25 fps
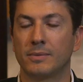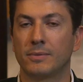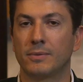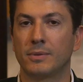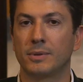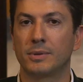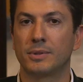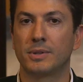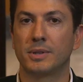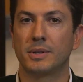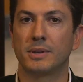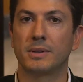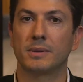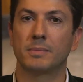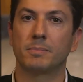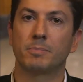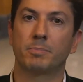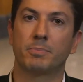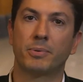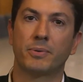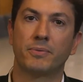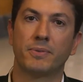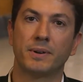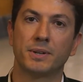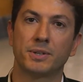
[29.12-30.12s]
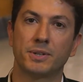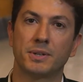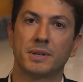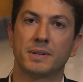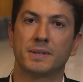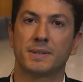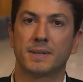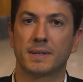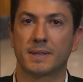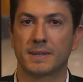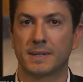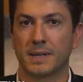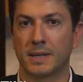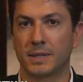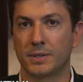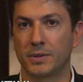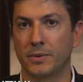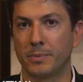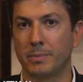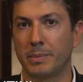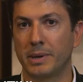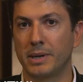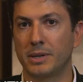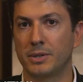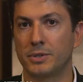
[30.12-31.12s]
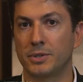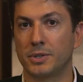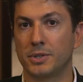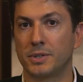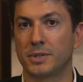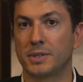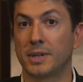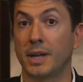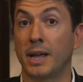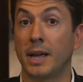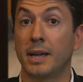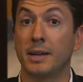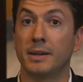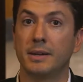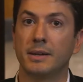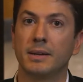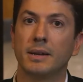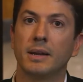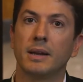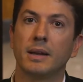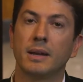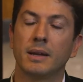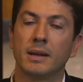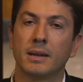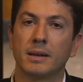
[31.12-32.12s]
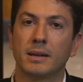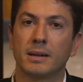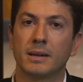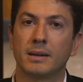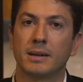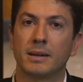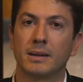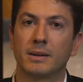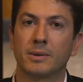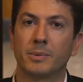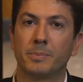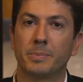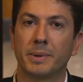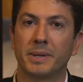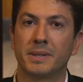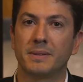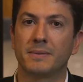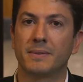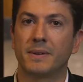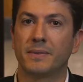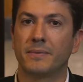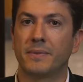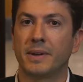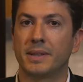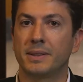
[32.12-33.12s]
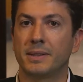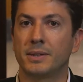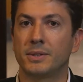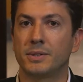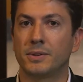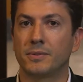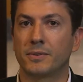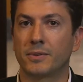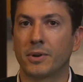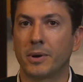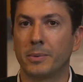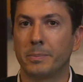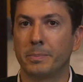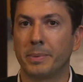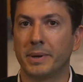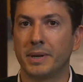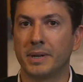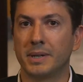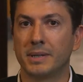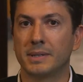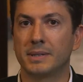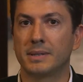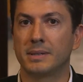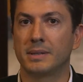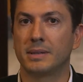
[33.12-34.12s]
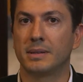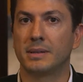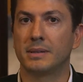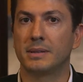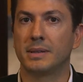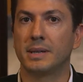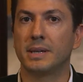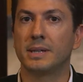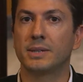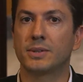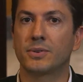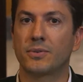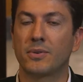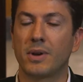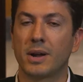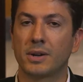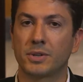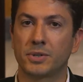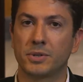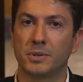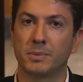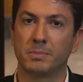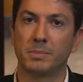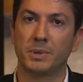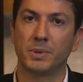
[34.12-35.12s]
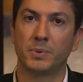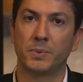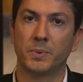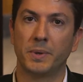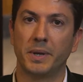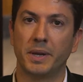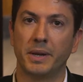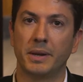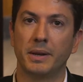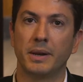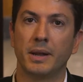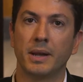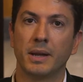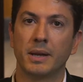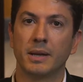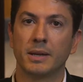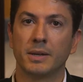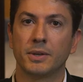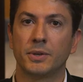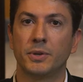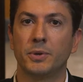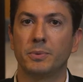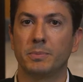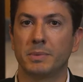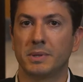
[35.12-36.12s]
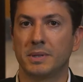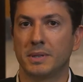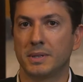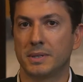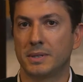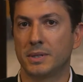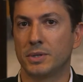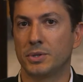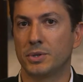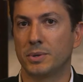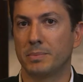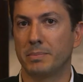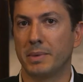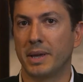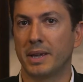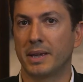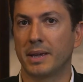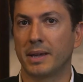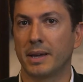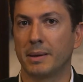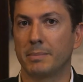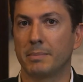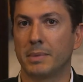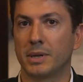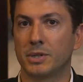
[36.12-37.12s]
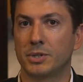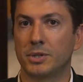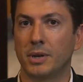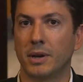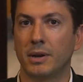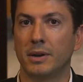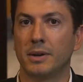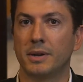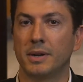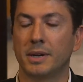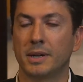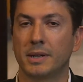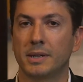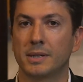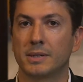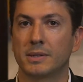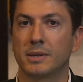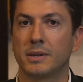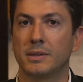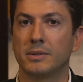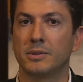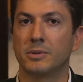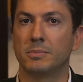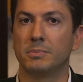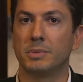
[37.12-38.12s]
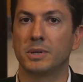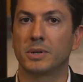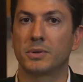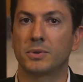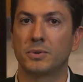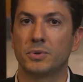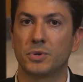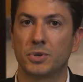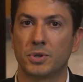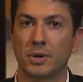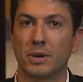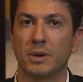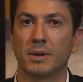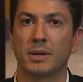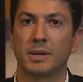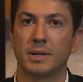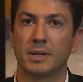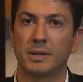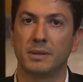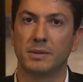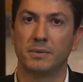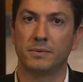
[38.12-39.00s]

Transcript: for the professional success of managers and uh, competitive advantage of companies, the interaction between human decision making and machine learning is going to be crucial in